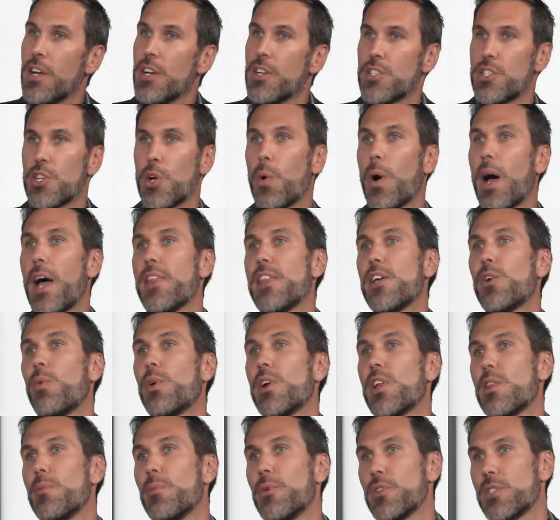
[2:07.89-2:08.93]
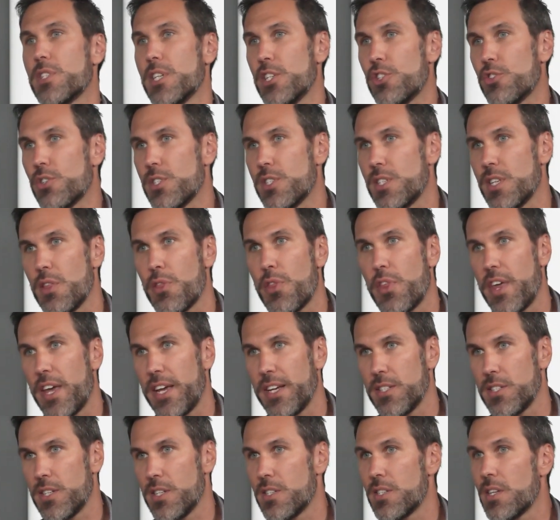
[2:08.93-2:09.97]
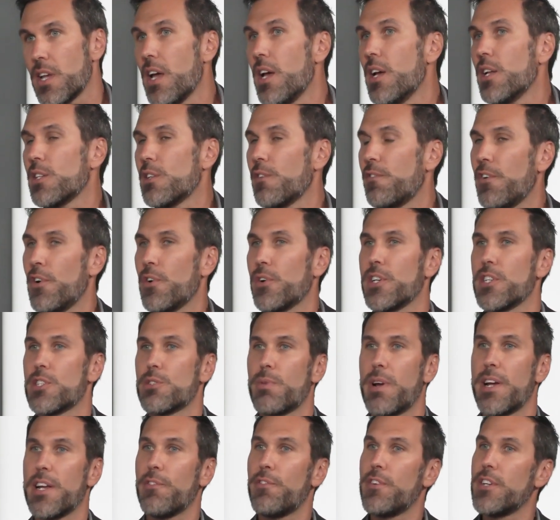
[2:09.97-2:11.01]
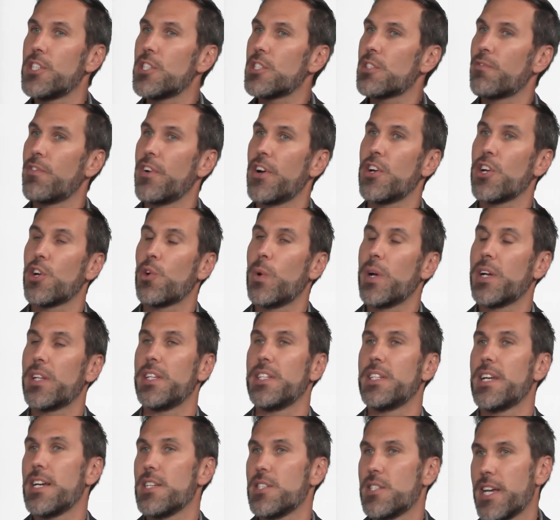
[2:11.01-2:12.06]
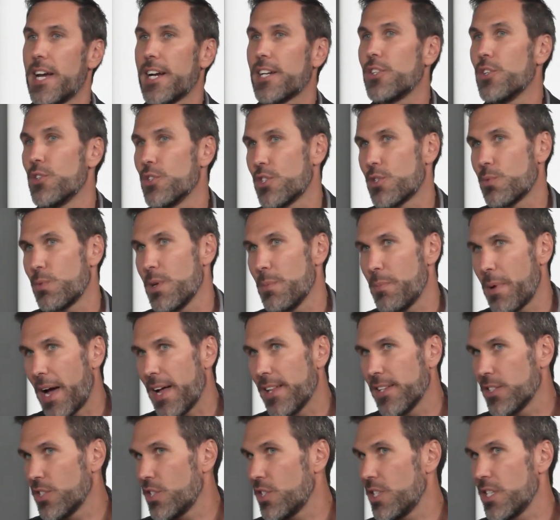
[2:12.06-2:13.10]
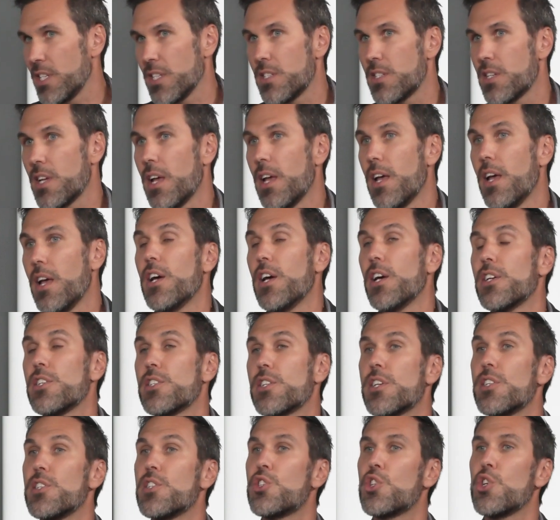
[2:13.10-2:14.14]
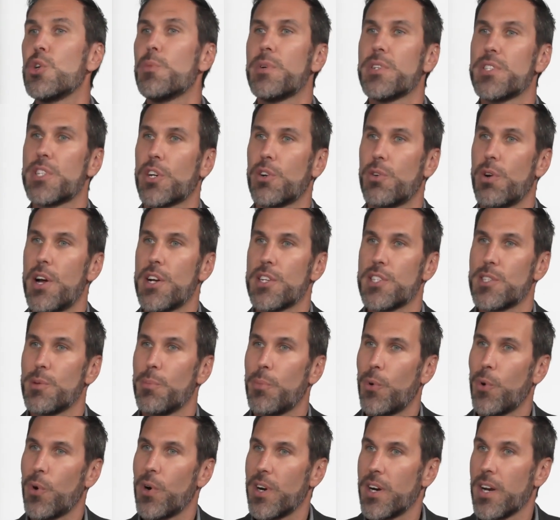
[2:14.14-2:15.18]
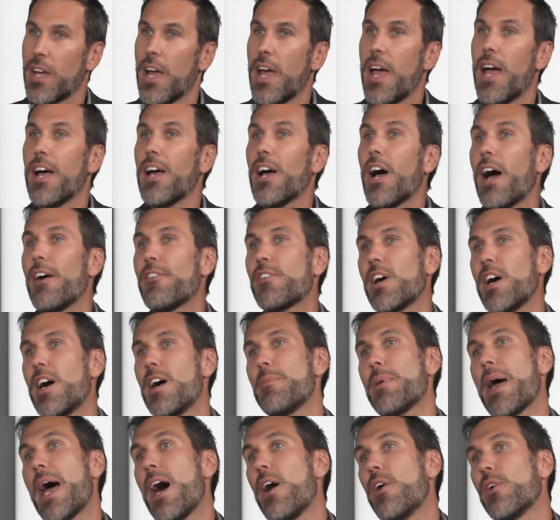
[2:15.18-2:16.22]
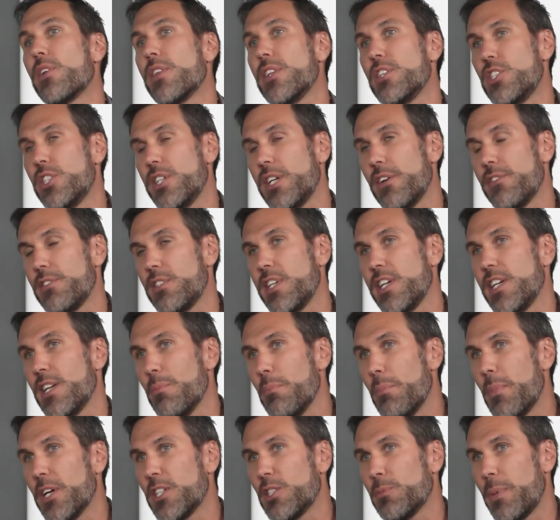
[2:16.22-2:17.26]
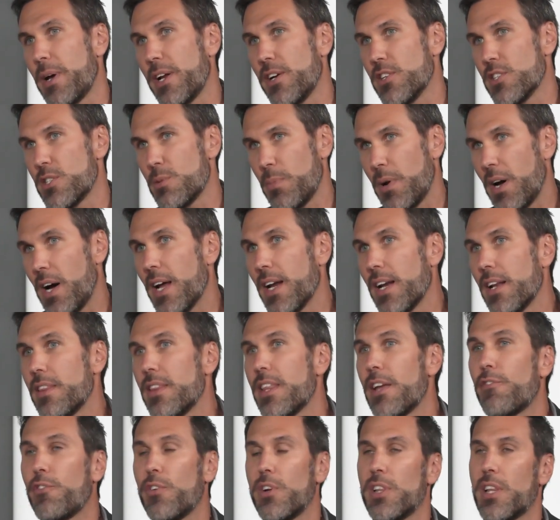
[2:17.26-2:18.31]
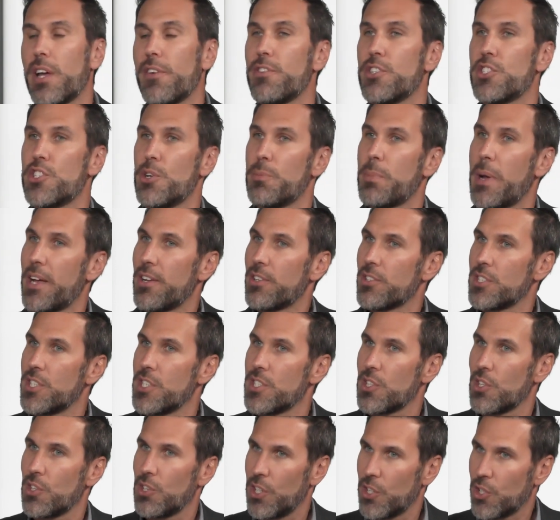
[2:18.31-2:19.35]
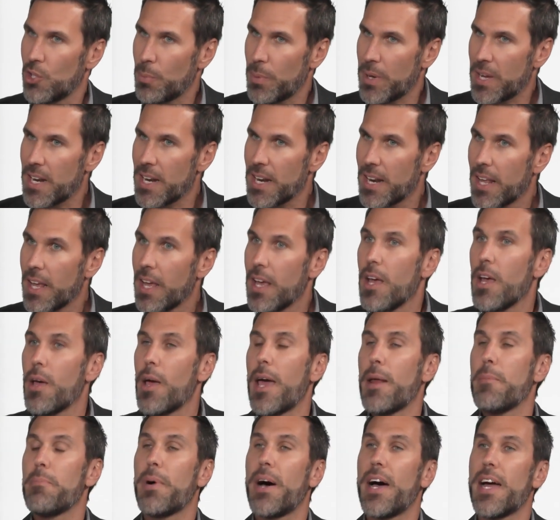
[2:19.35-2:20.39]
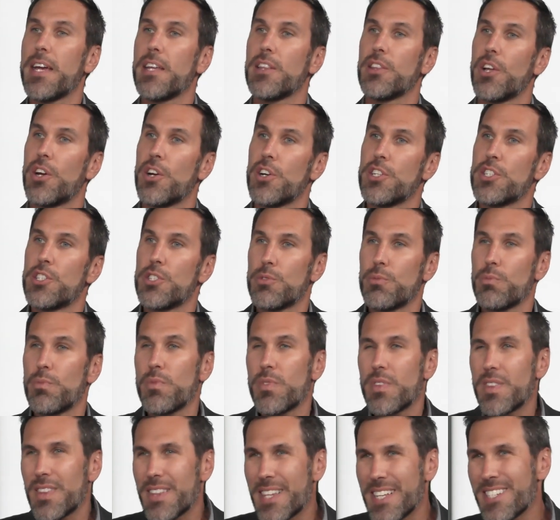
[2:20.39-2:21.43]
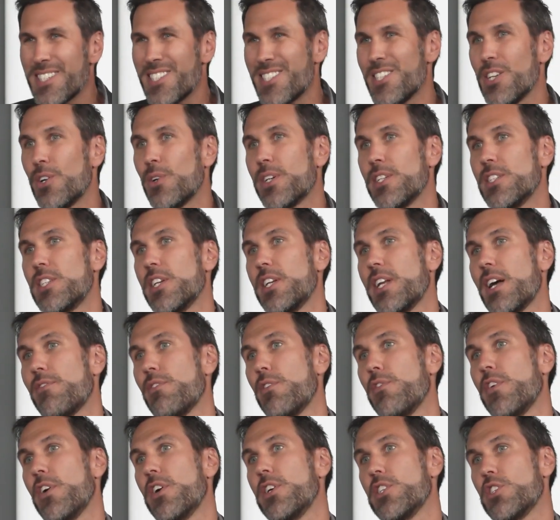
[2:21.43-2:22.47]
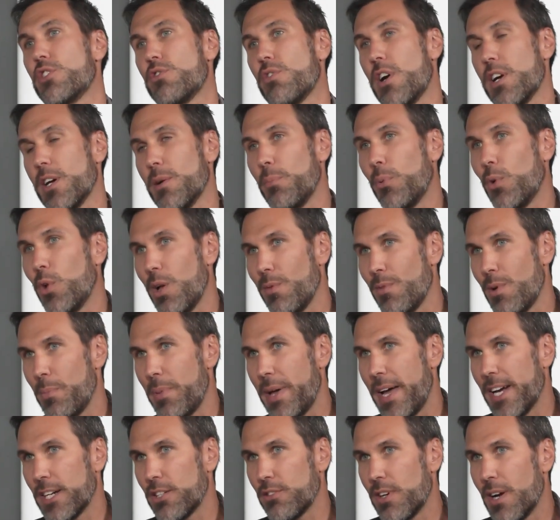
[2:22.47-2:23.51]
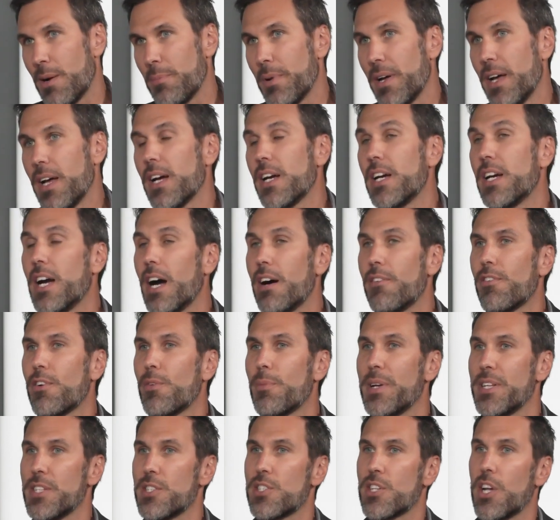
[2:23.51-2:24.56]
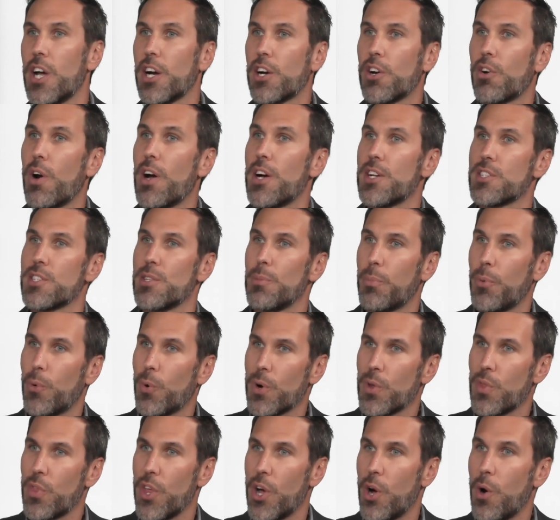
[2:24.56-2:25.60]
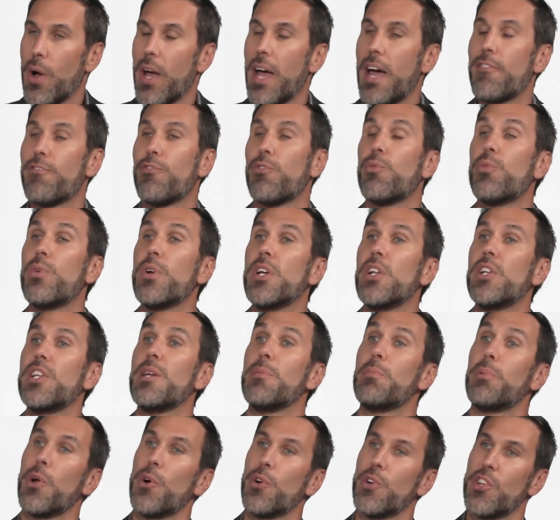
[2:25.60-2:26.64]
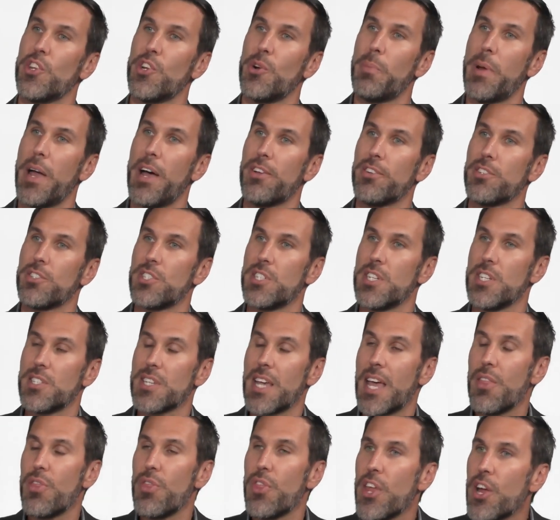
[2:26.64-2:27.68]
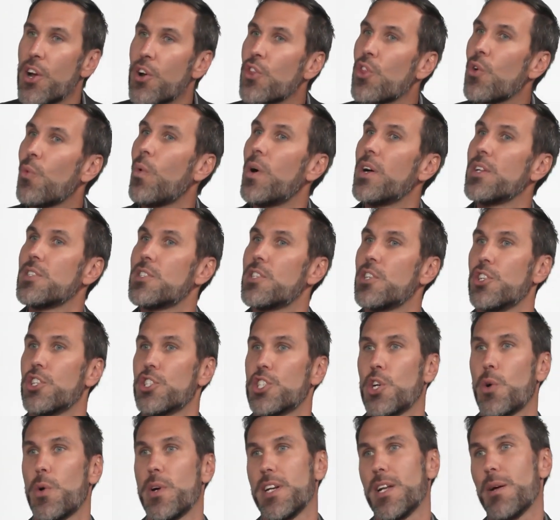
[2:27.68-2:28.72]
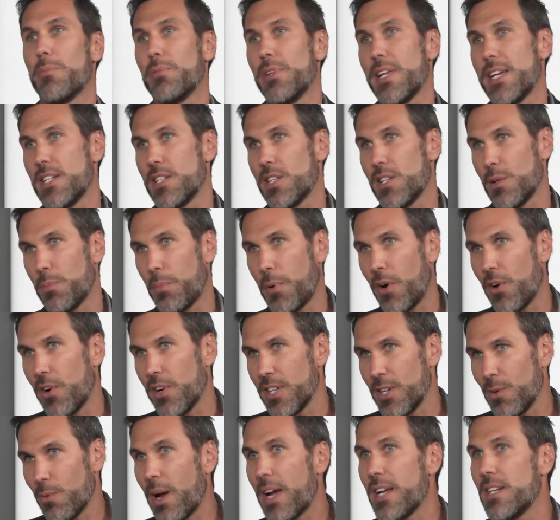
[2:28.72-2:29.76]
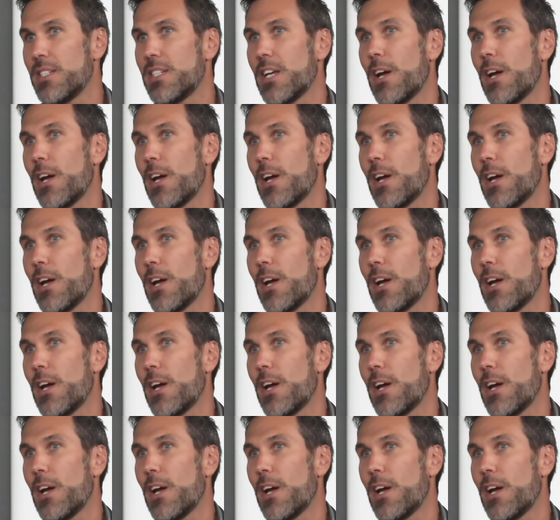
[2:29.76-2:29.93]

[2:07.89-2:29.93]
So I think one of the most interesting things is to focus, right, if we just very quickly dissect those three balance sheets. Consumers across the board have come out of the GFC in a much better spot. They've releveraged their balance sheets a little bit, and by and large, they still continue to have a very strong employment backdrop. Governments across the board, though, have really bloated their balance sheets, and they're the ones that are showing up late to the party, right?